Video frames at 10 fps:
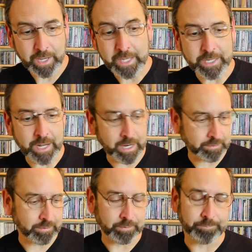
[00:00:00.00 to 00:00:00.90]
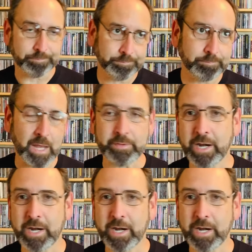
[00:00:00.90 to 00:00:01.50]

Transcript: '89 to about